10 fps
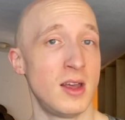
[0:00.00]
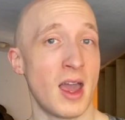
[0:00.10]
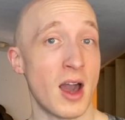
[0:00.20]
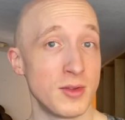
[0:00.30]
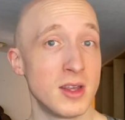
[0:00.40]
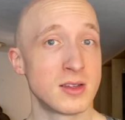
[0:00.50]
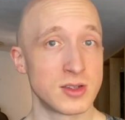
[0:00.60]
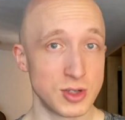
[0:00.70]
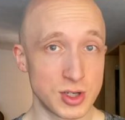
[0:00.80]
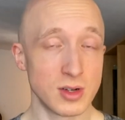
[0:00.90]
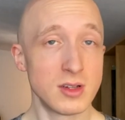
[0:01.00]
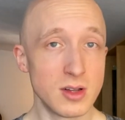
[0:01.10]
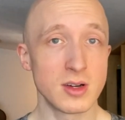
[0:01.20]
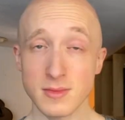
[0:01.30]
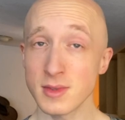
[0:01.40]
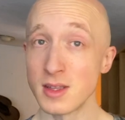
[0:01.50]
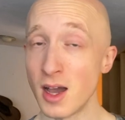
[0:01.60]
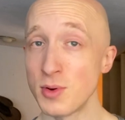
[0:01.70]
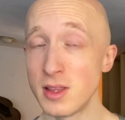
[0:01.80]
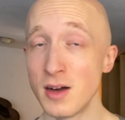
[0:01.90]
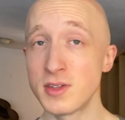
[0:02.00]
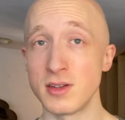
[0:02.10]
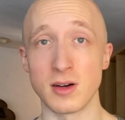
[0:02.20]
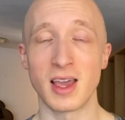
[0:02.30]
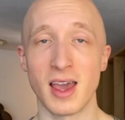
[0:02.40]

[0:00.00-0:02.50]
how this should look, I would love to know.